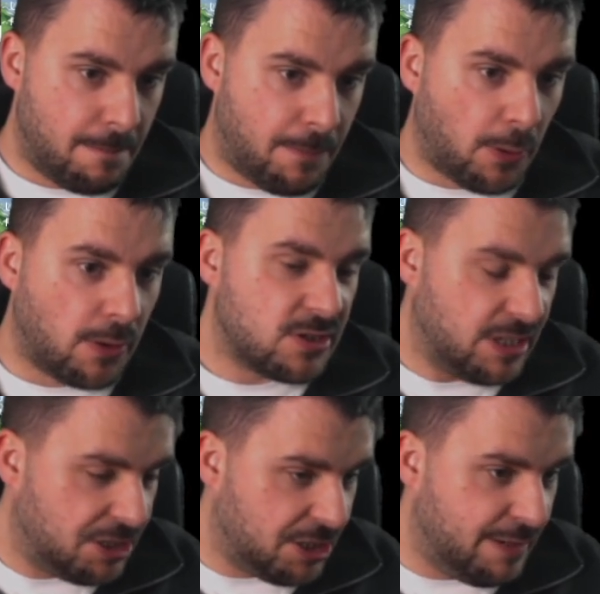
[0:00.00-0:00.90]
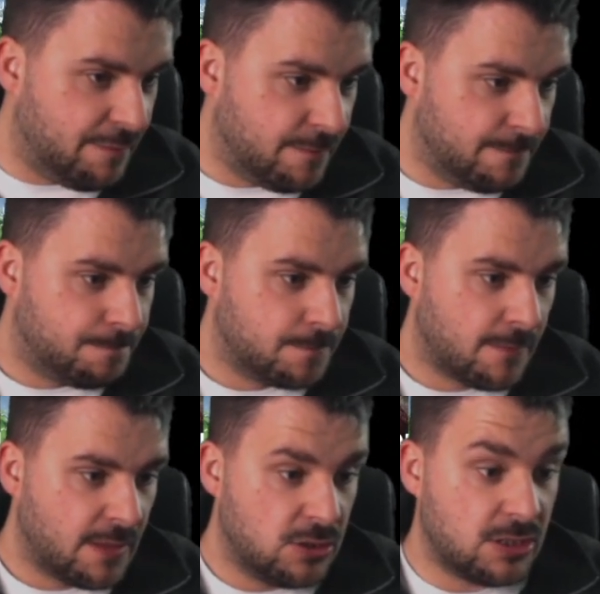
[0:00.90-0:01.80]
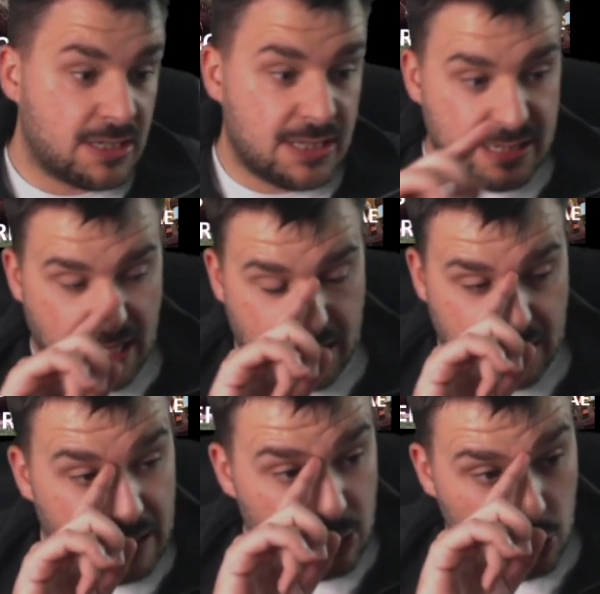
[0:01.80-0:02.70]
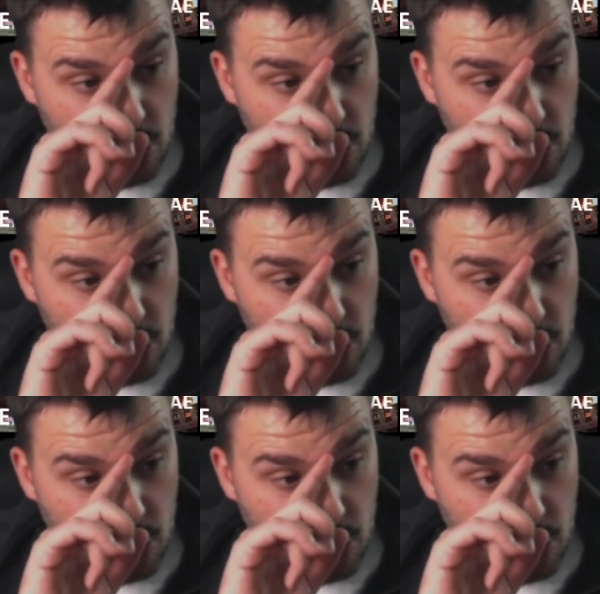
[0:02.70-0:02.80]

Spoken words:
Boros Initiative. So this is the deck that just